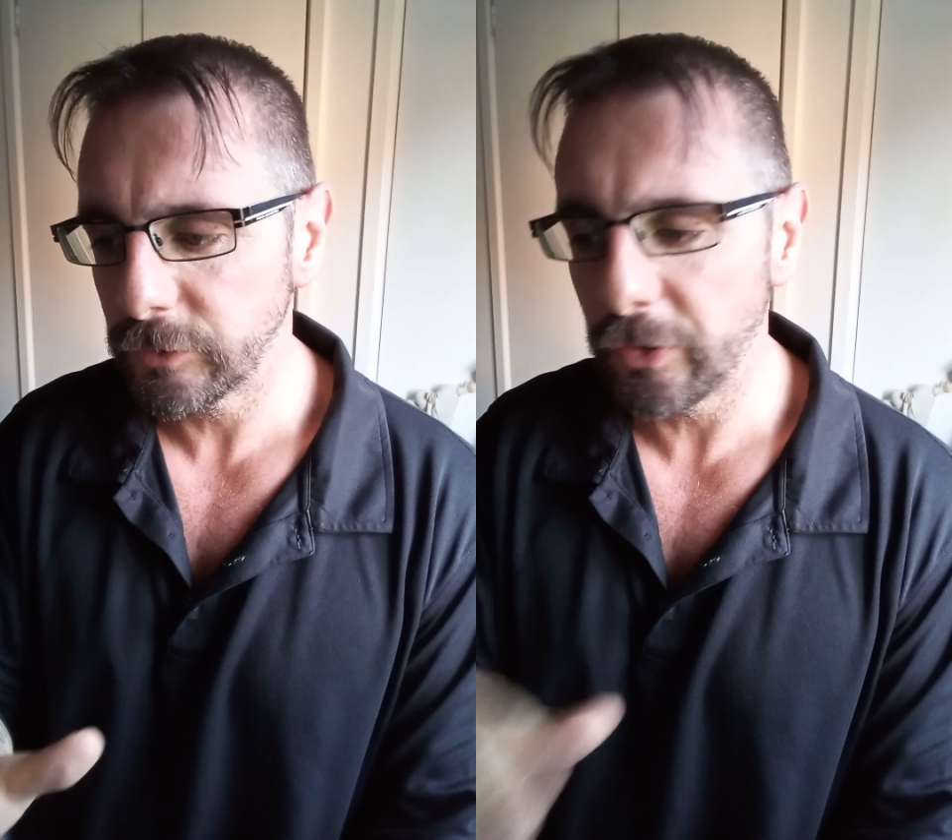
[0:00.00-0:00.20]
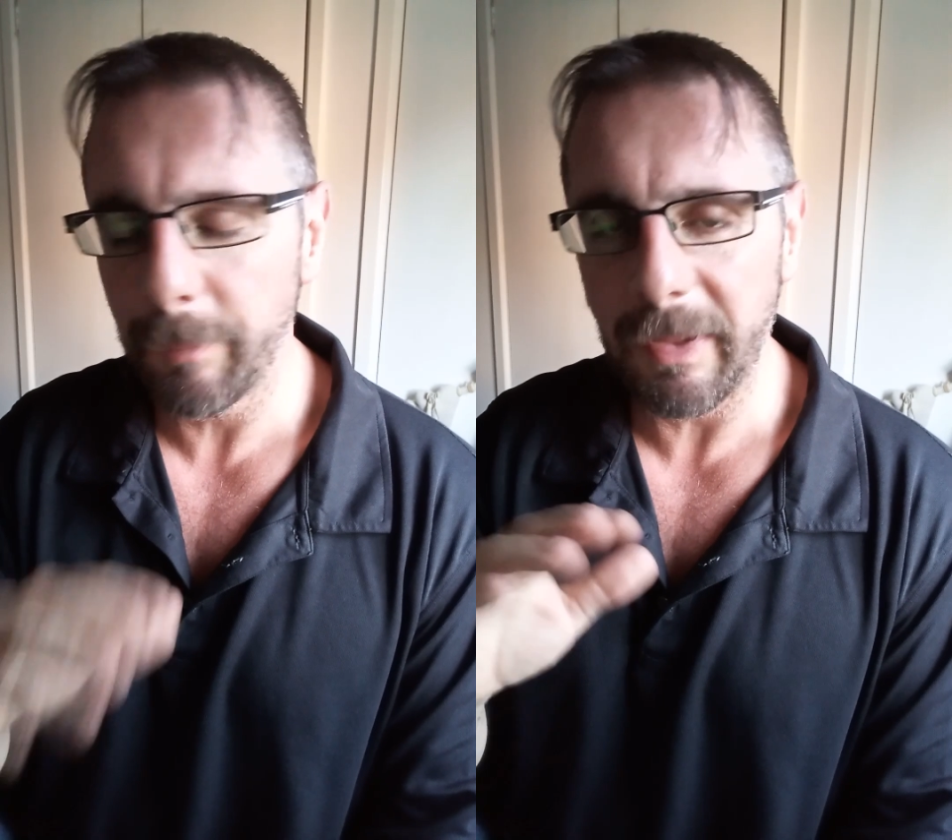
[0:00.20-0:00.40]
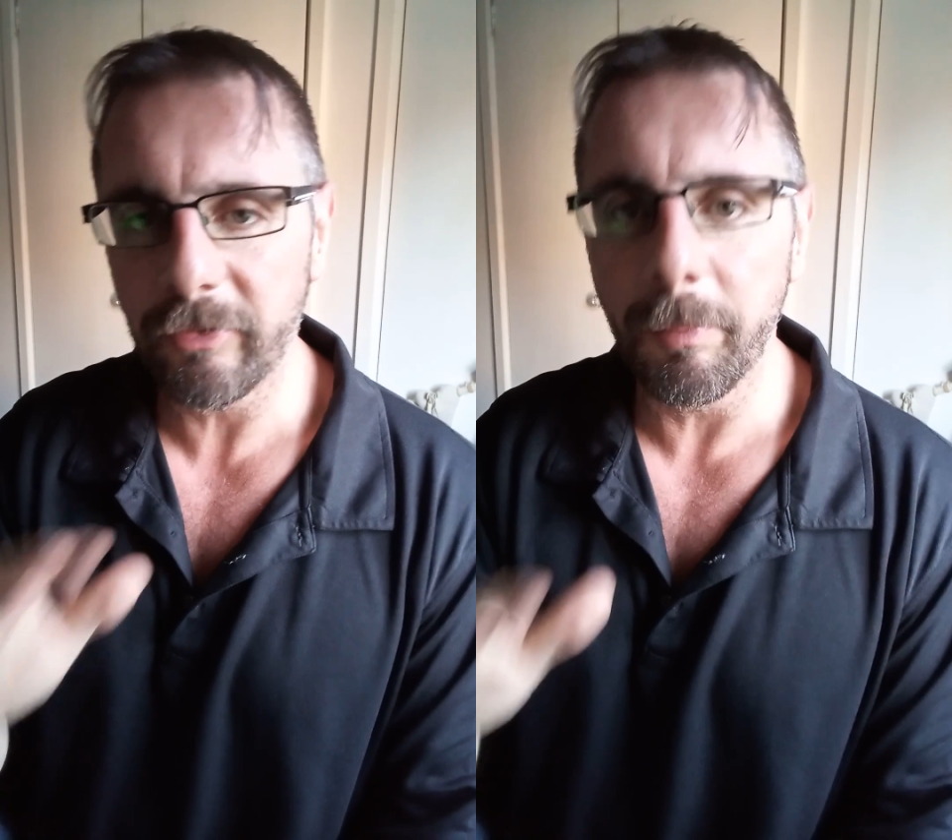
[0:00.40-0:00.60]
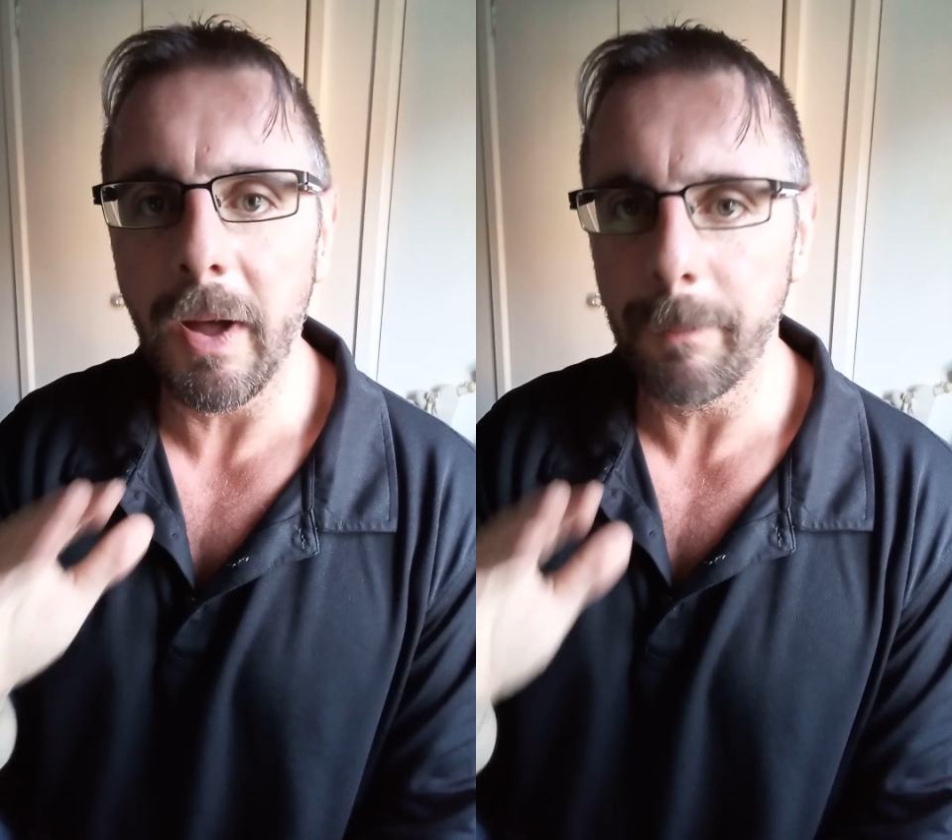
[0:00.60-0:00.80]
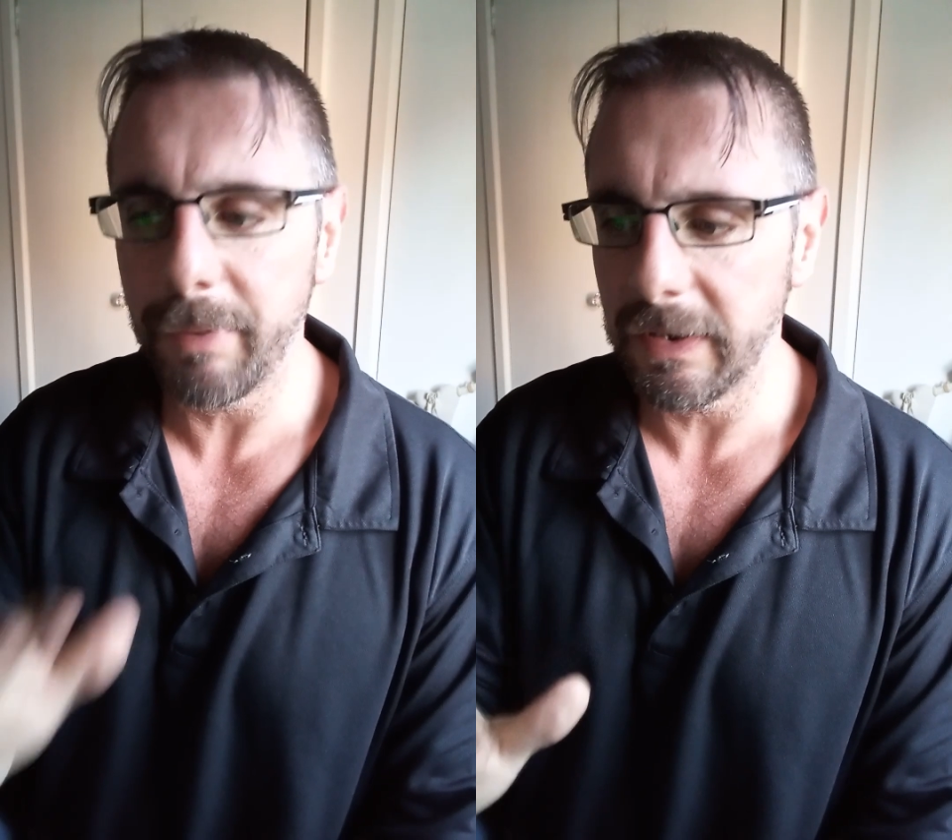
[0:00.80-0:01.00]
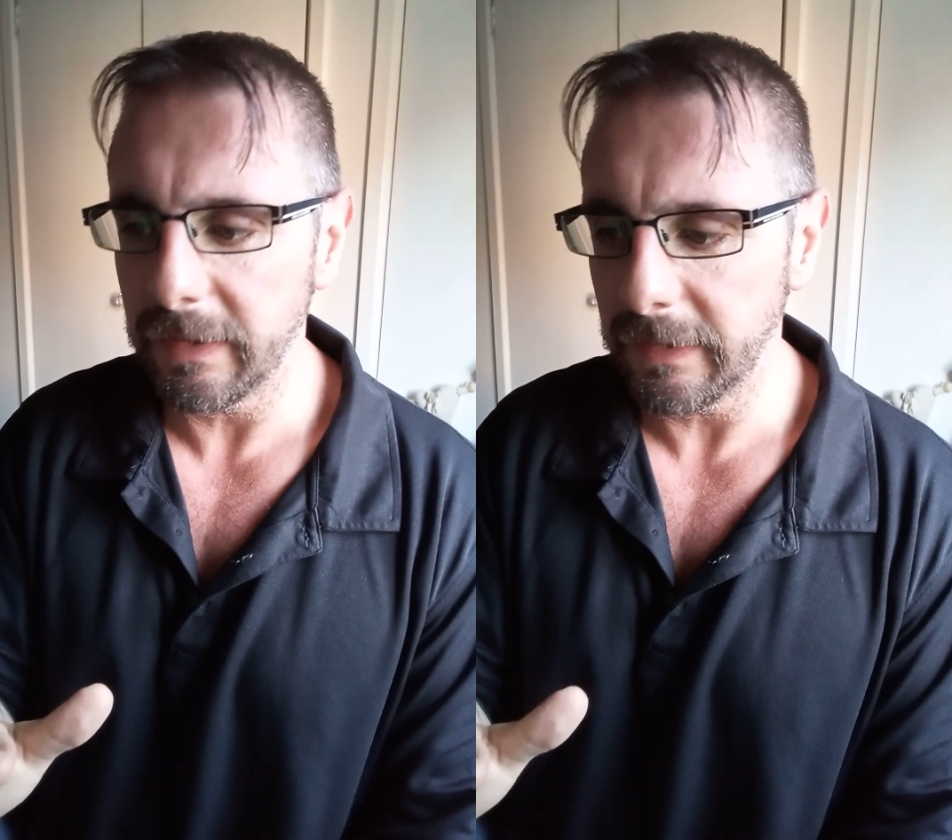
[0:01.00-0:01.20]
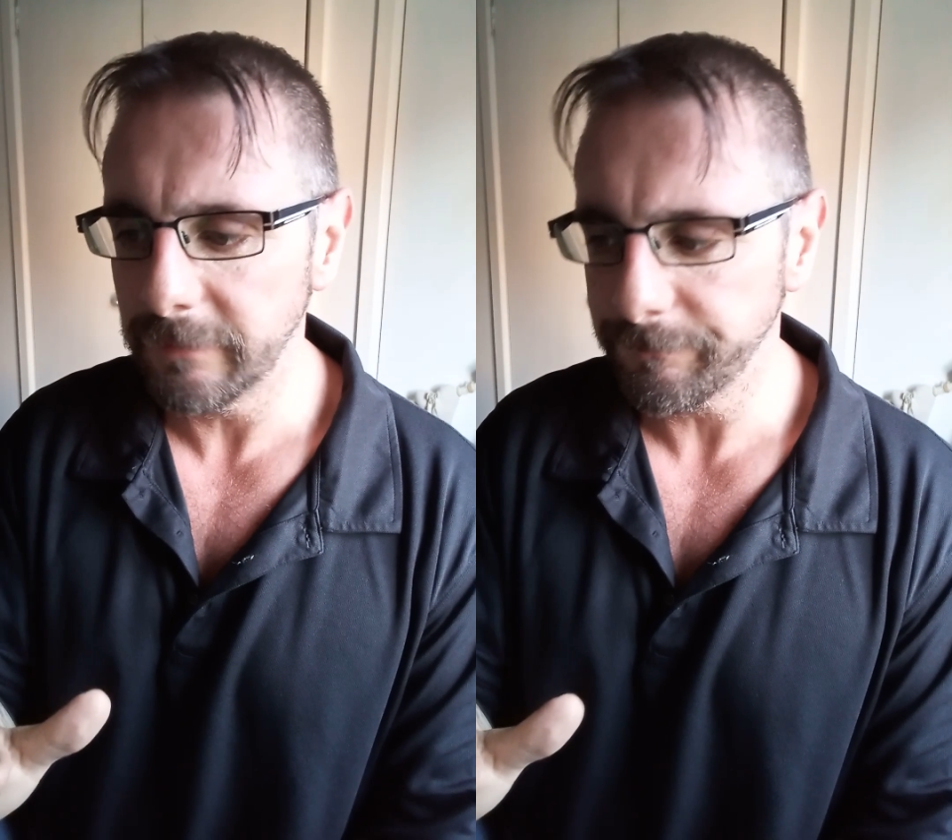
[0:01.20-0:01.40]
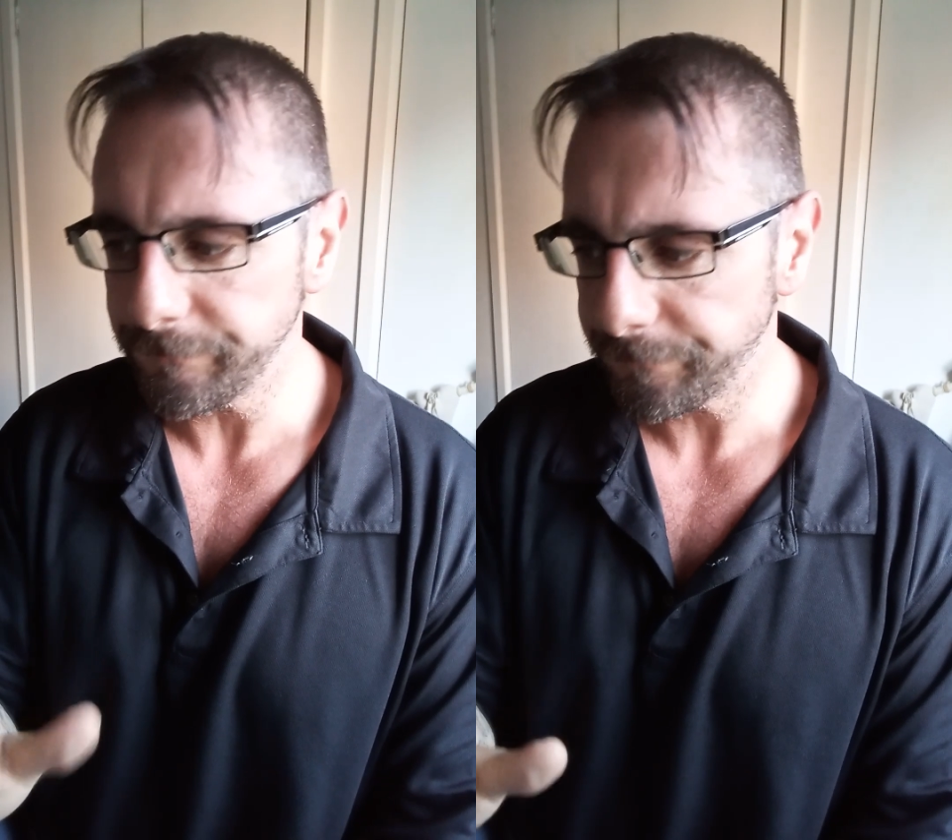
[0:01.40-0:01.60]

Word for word: to the best of my ability